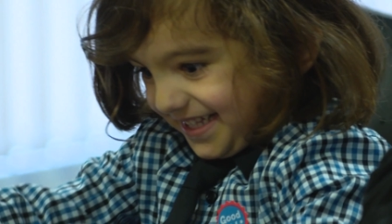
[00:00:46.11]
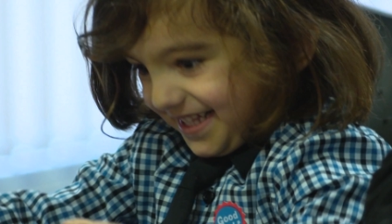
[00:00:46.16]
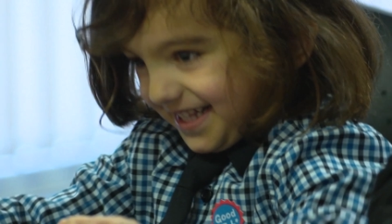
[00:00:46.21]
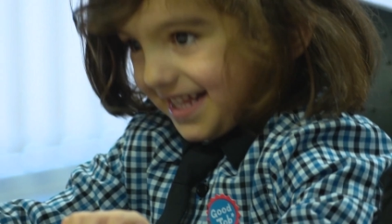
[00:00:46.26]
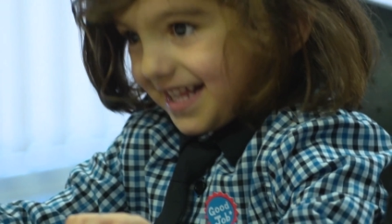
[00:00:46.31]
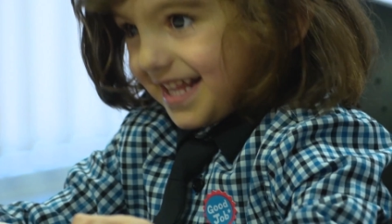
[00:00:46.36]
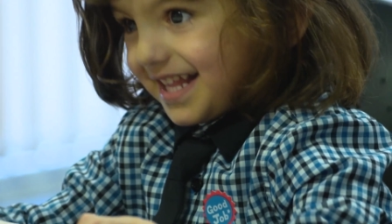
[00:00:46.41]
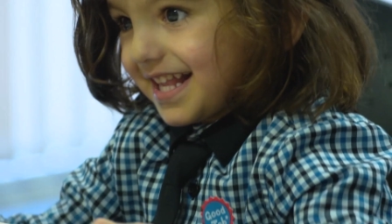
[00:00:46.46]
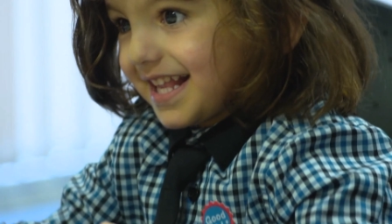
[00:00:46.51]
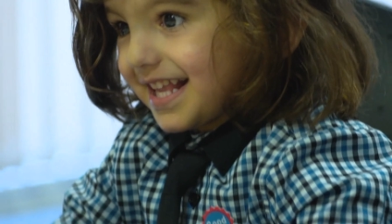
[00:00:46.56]

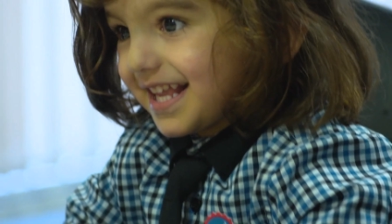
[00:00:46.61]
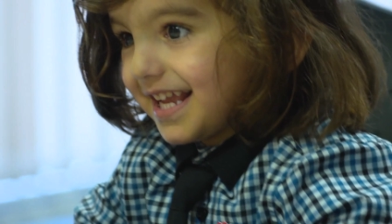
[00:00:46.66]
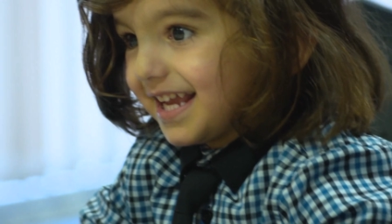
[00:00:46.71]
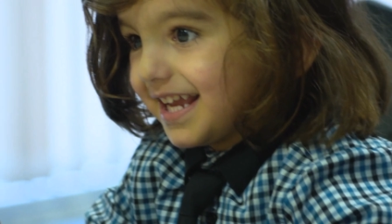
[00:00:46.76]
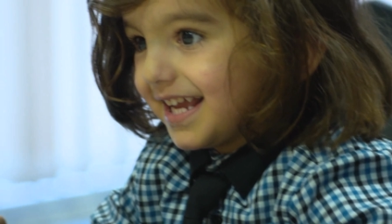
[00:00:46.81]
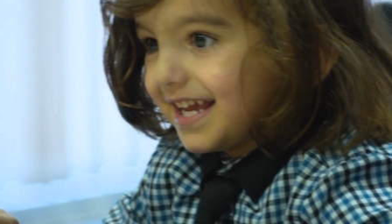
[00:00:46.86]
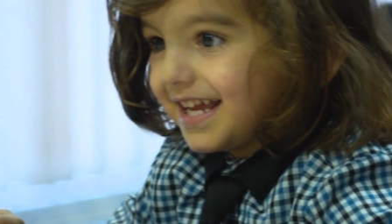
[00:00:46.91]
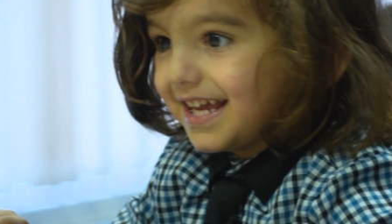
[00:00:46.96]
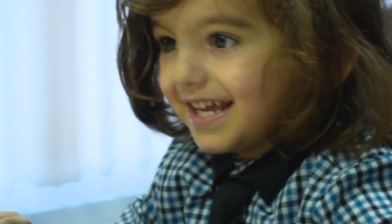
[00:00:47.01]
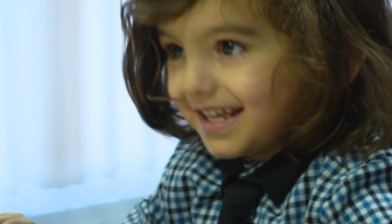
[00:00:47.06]
And he
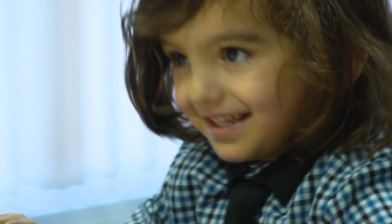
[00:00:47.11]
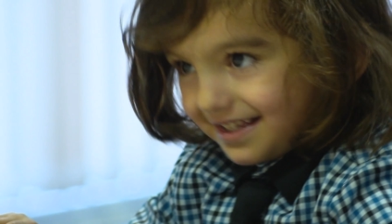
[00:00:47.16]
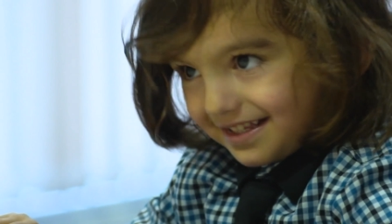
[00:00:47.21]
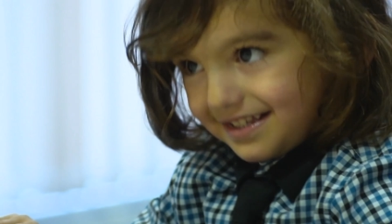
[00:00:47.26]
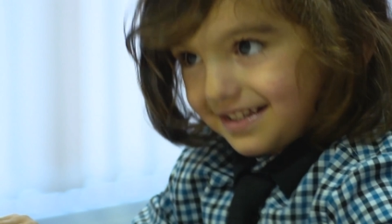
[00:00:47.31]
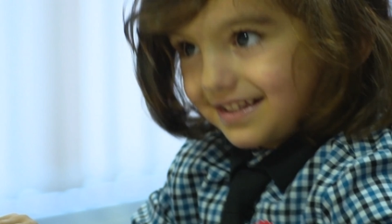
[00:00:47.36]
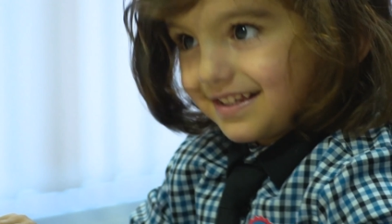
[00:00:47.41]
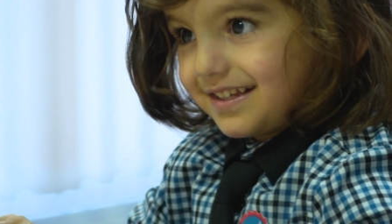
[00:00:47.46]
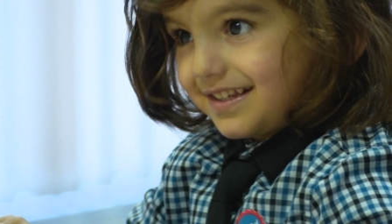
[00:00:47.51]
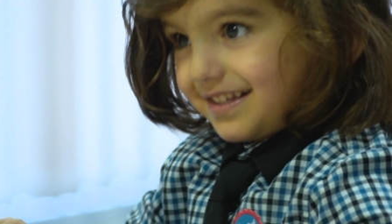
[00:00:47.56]
said,
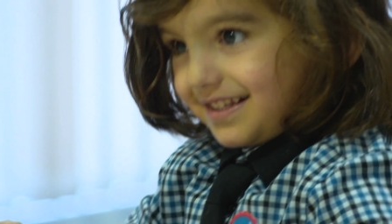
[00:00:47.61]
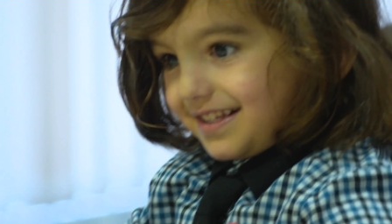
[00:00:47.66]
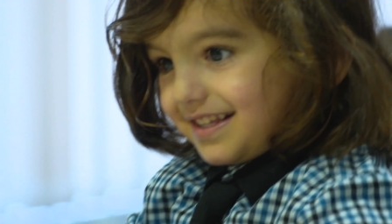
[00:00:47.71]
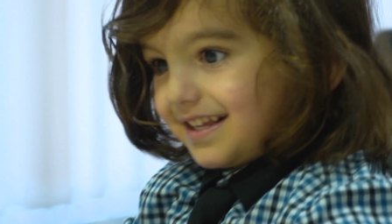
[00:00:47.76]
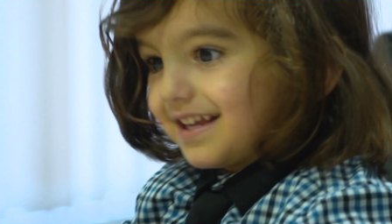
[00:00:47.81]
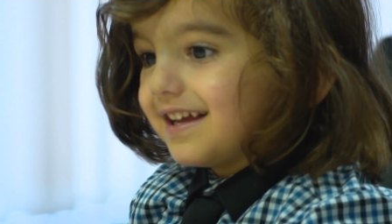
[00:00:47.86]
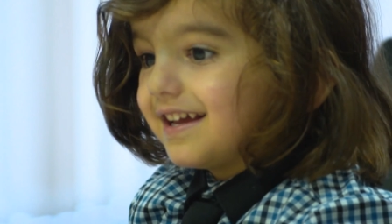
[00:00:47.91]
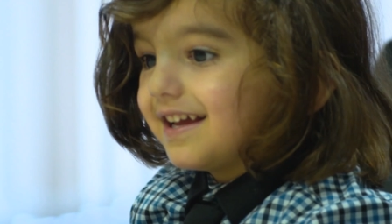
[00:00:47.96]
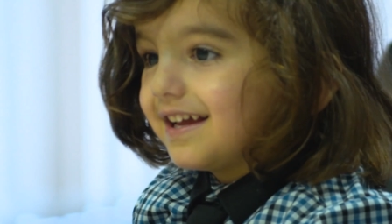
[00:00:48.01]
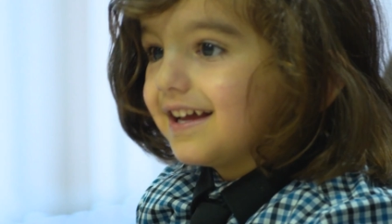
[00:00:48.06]
Musa's heart
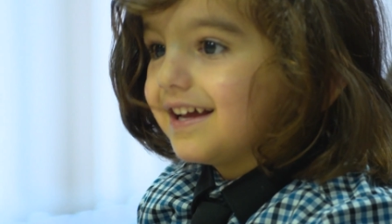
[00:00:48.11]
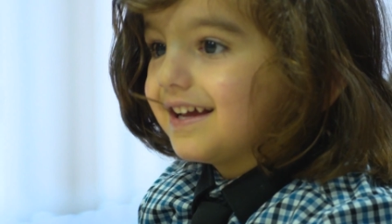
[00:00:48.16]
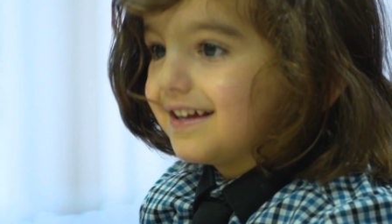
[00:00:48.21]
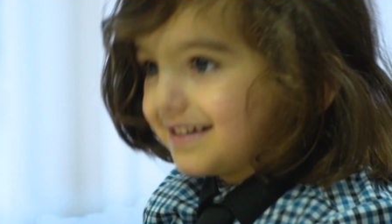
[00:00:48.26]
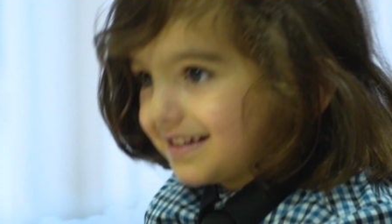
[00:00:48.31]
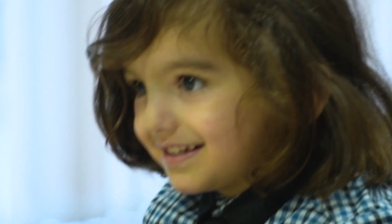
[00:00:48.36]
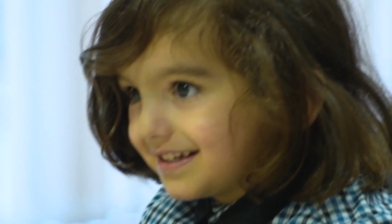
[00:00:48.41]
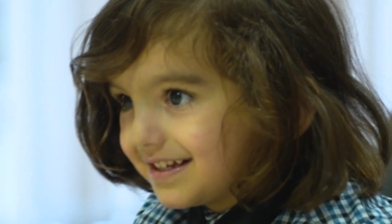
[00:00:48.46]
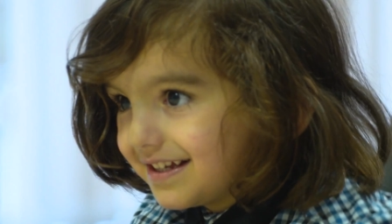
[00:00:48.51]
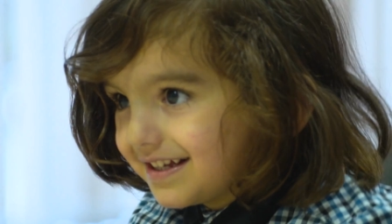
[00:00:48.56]
has got a
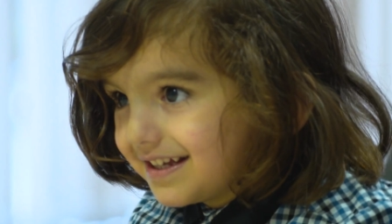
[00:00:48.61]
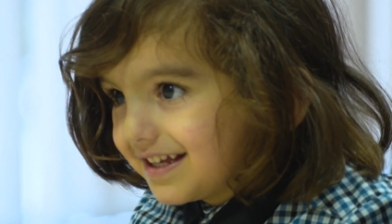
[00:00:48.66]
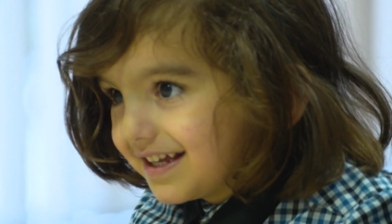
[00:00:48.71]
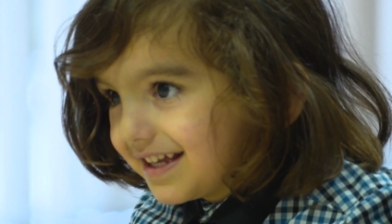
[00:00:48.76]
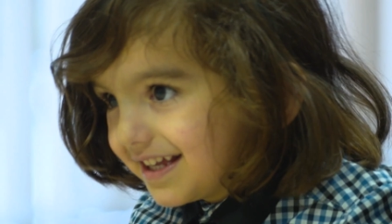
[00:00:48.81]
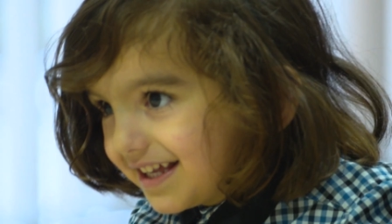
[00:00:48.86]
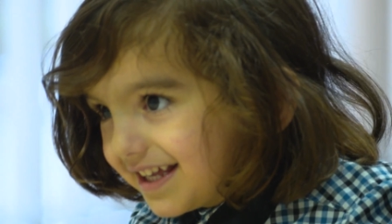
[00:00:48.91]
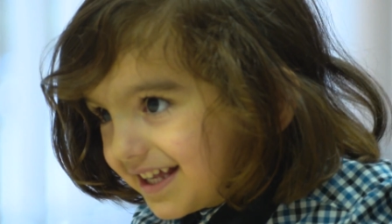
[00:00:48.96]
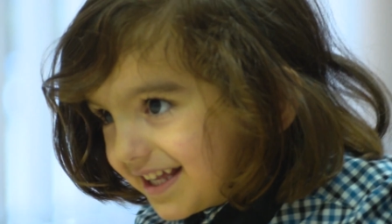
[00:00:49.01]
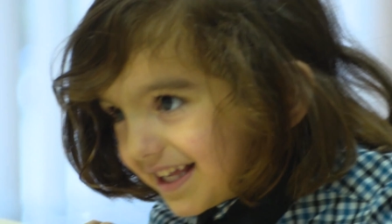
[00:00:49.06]
big
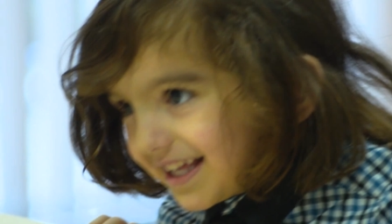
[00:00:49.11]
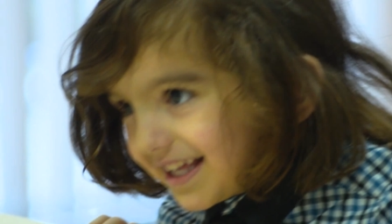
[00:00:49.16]
hole.